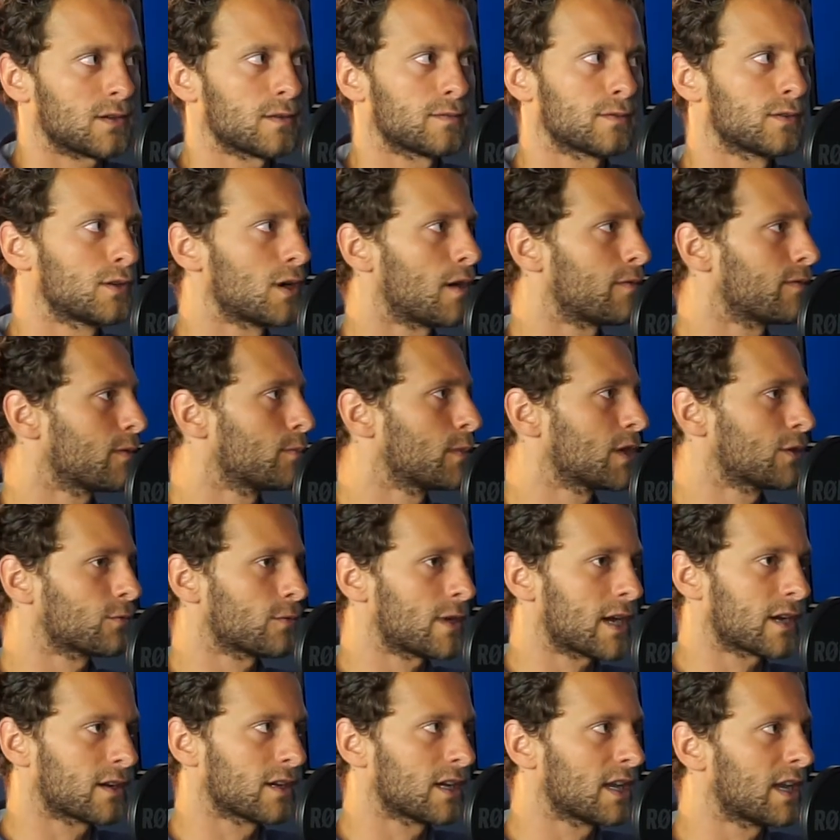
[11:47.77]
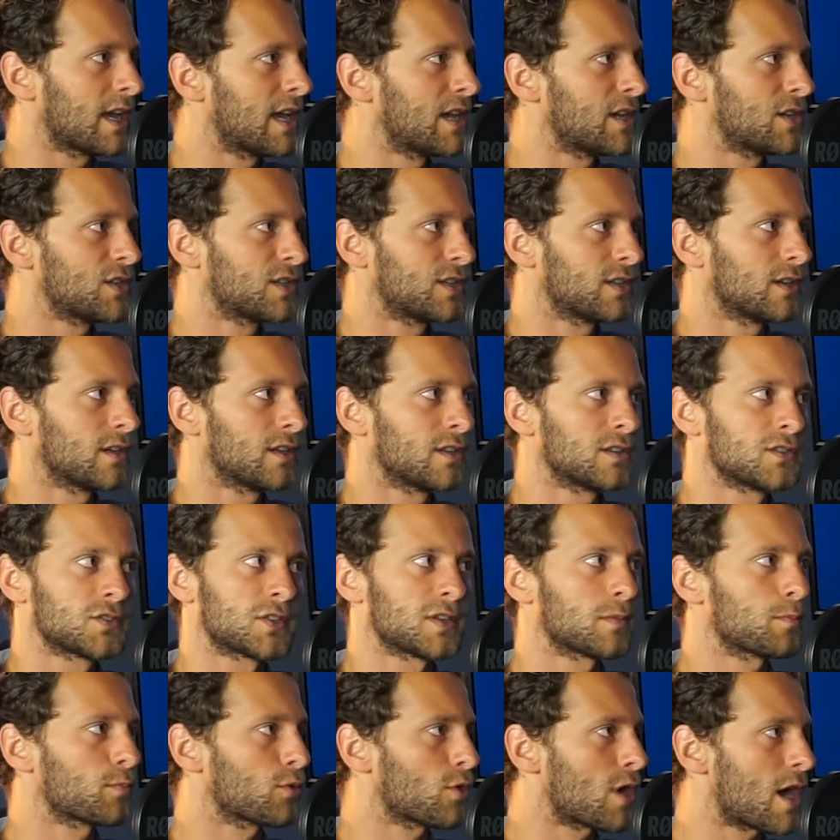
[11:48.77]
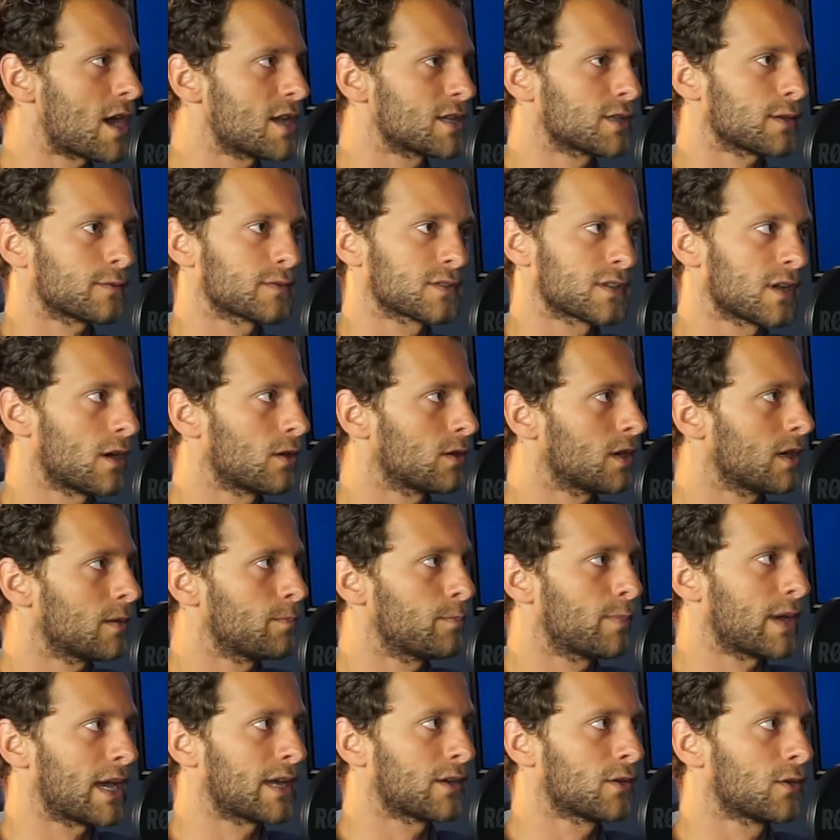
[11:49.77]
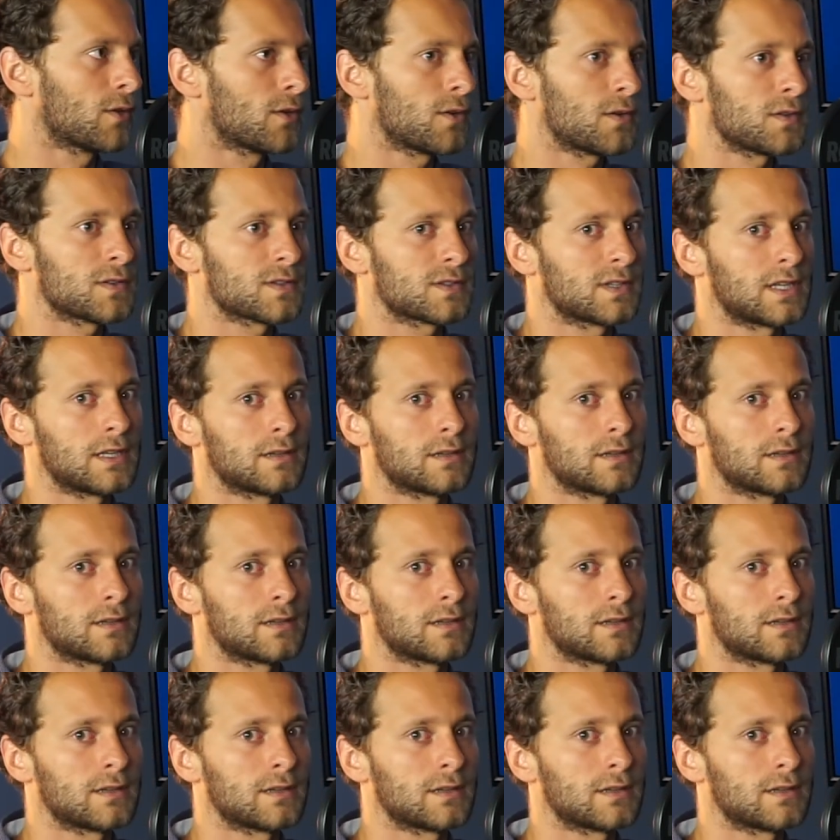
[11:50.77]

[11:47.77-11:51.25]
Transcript: of government regulations, the price of solar panels,